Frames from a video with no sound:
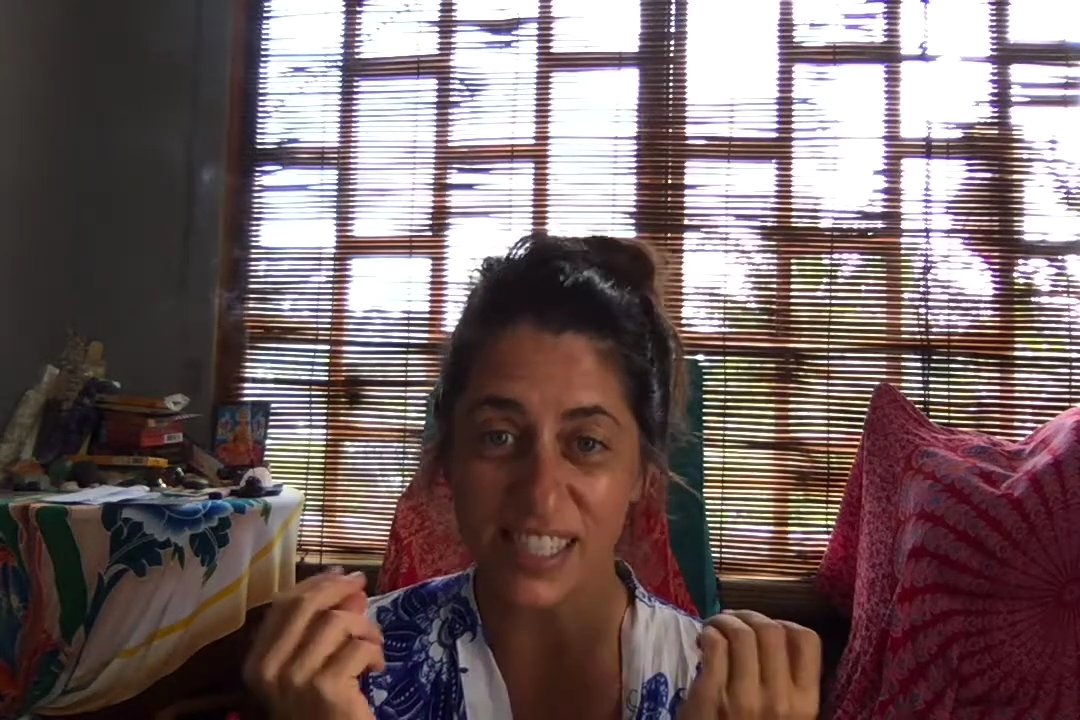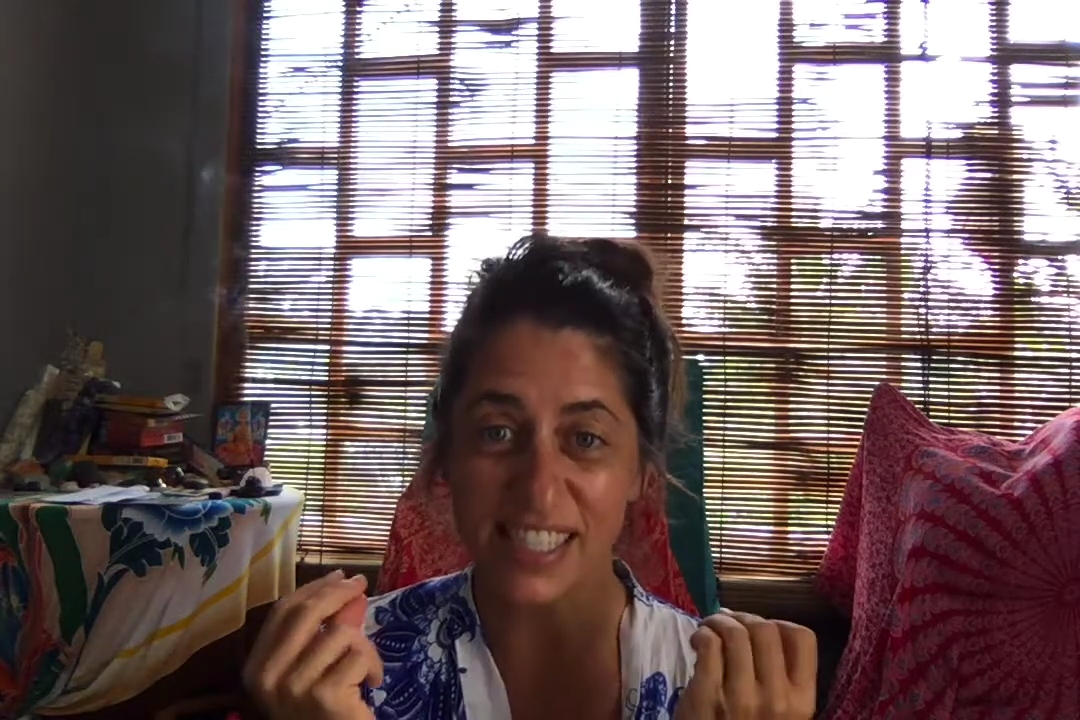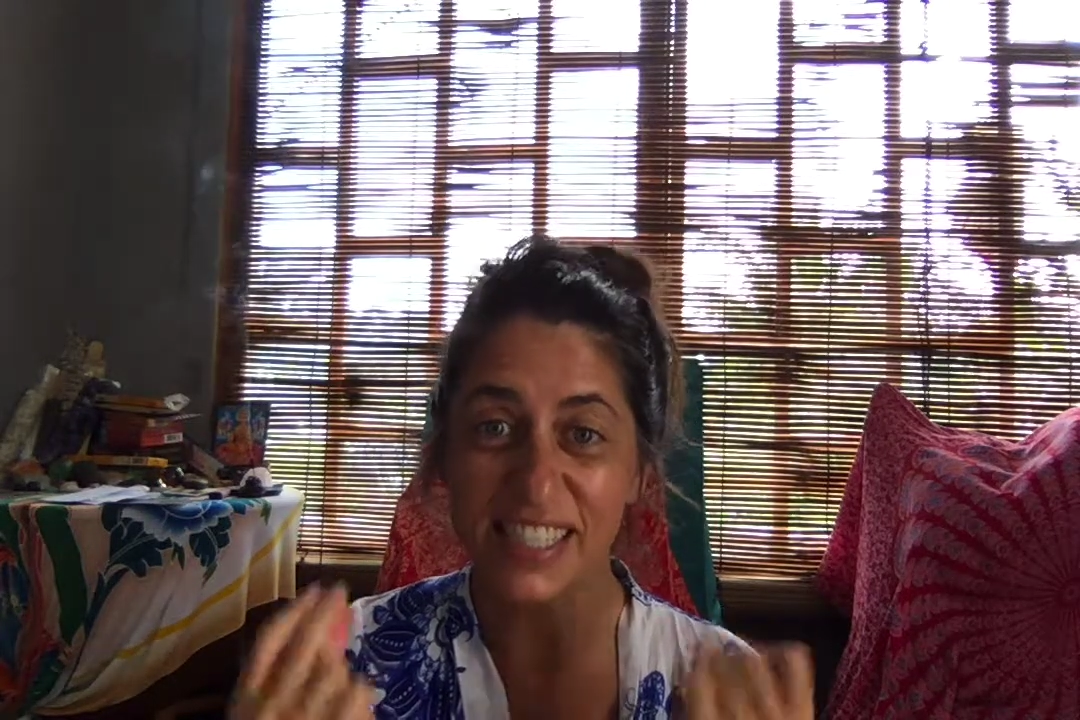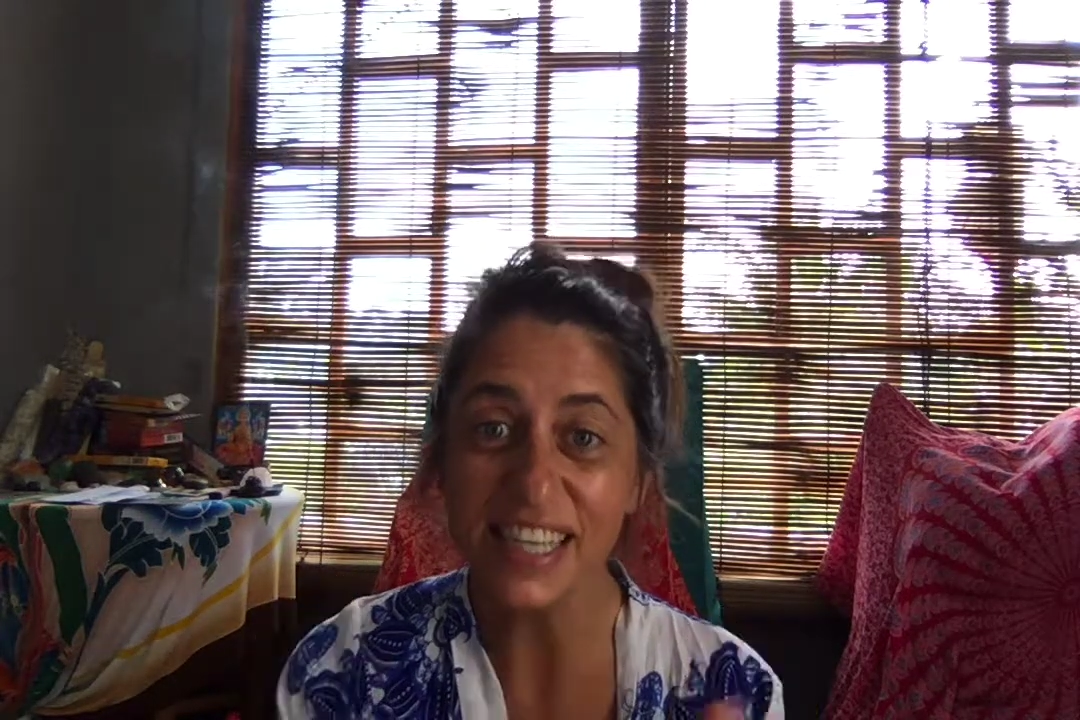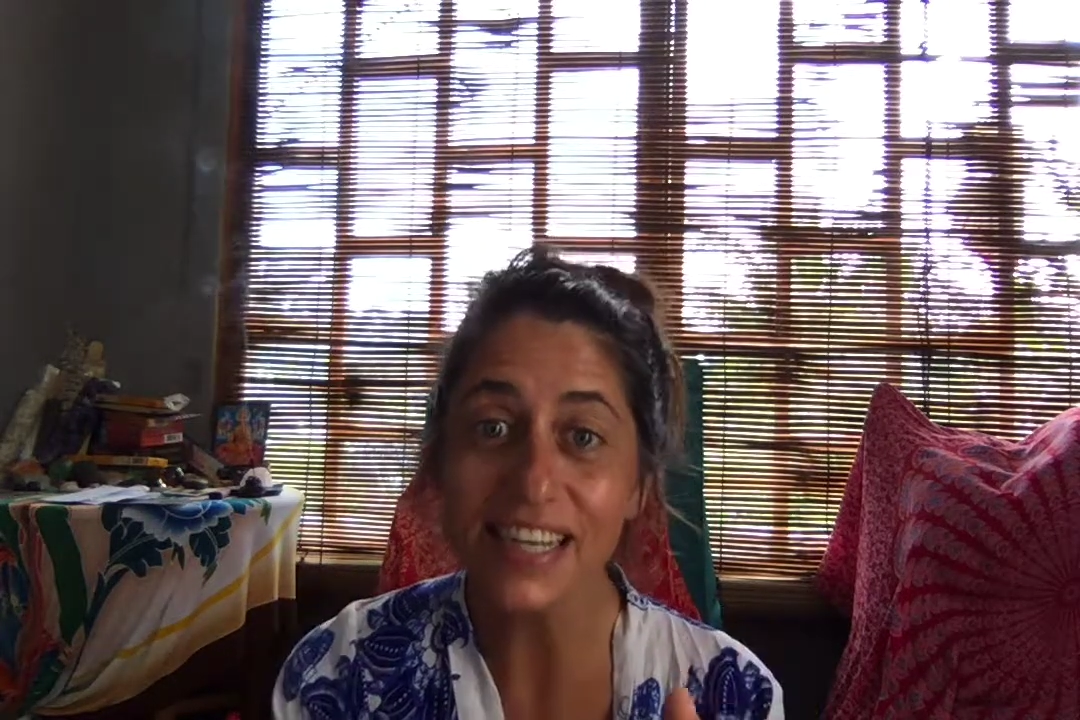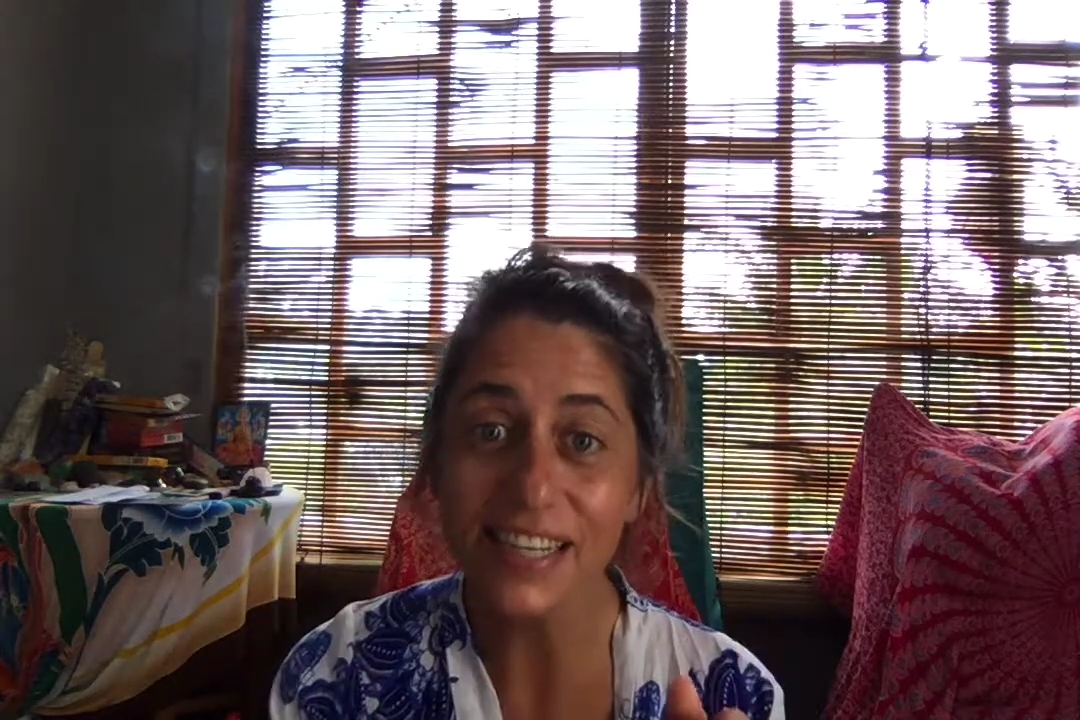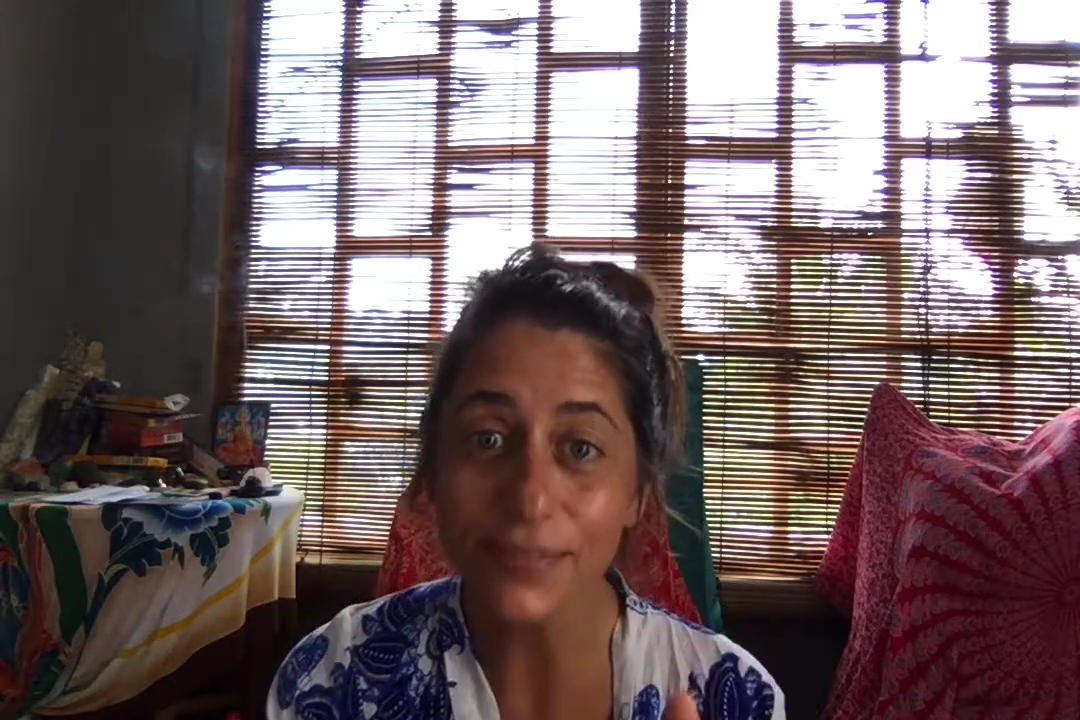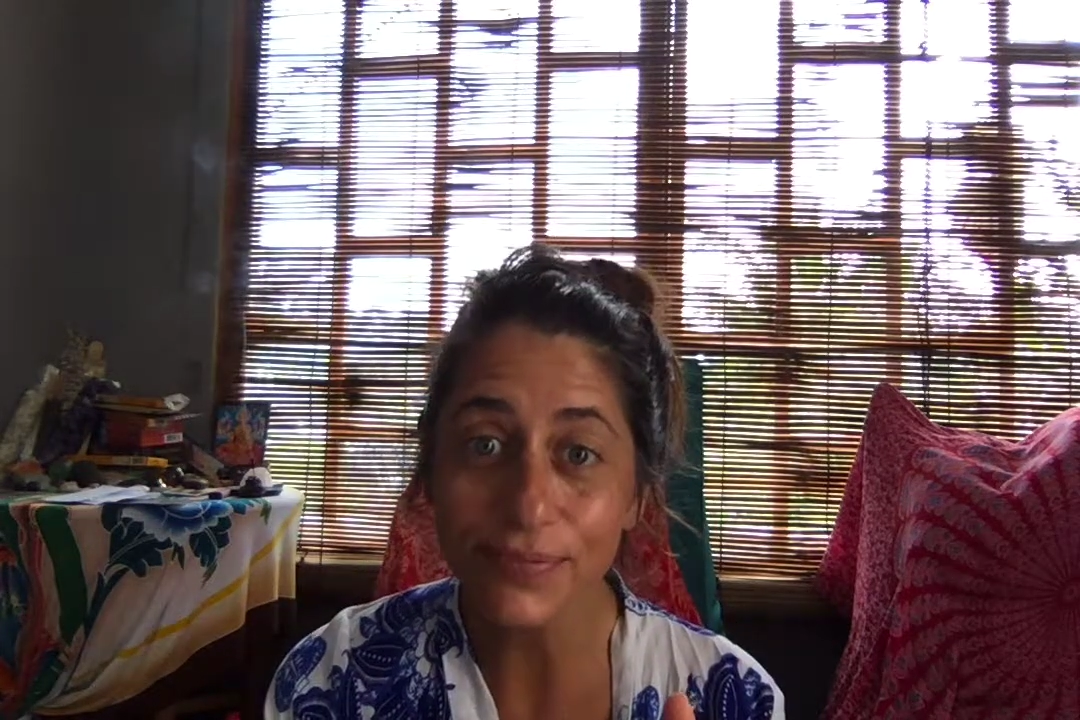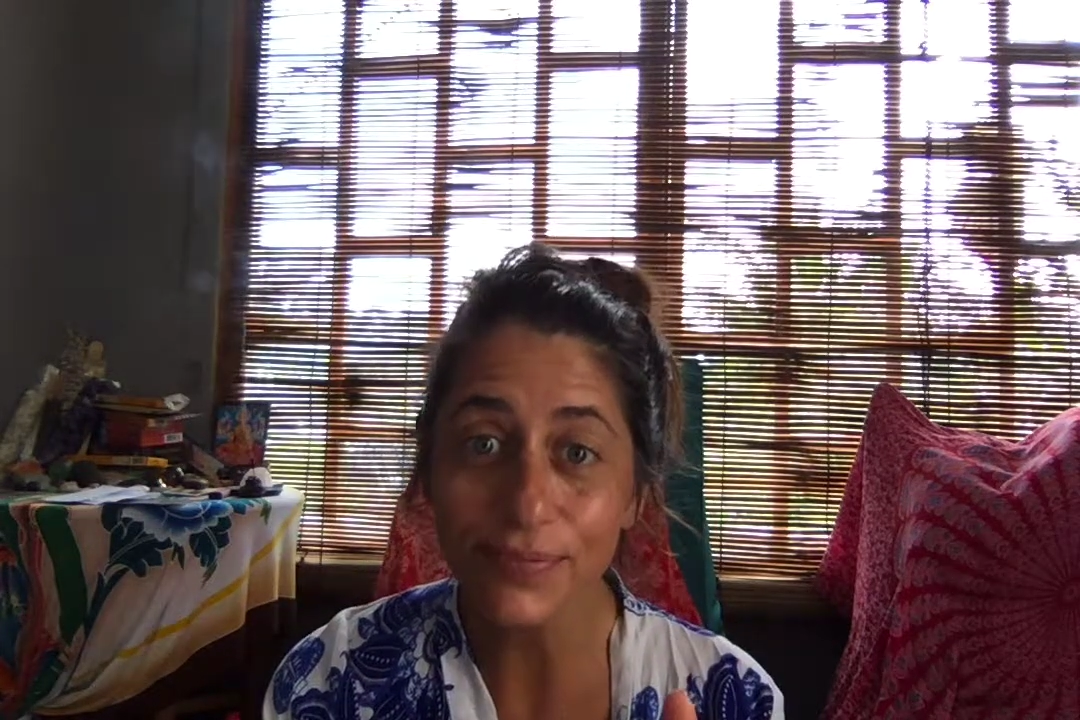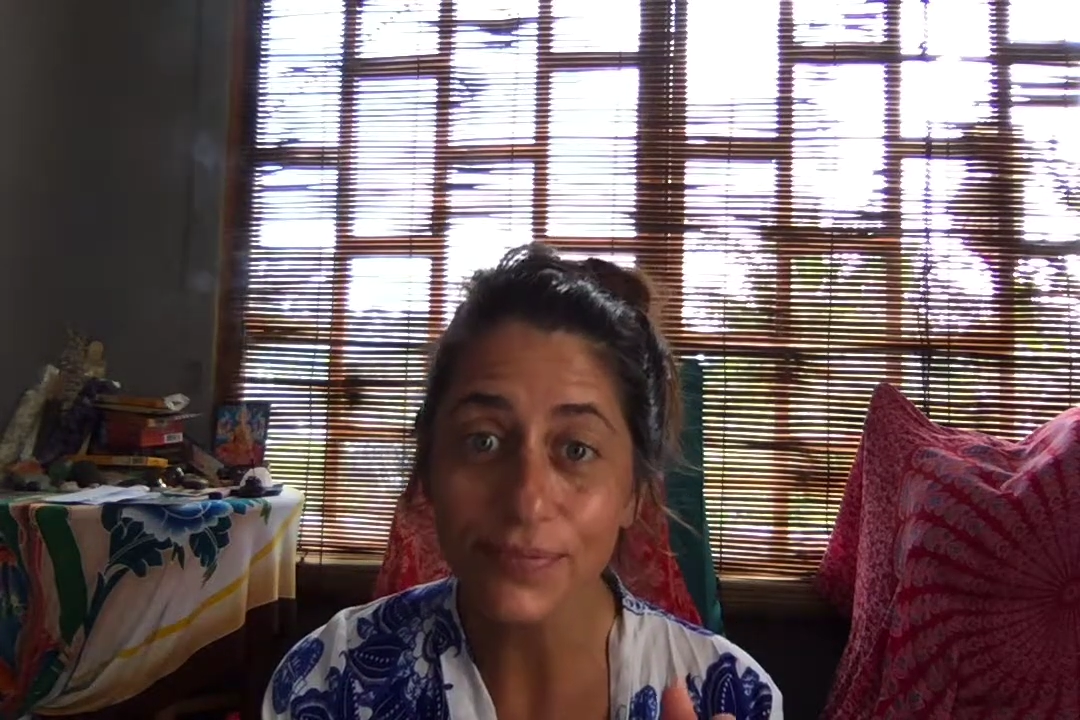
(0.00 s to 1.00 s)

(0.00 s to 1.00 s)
see it,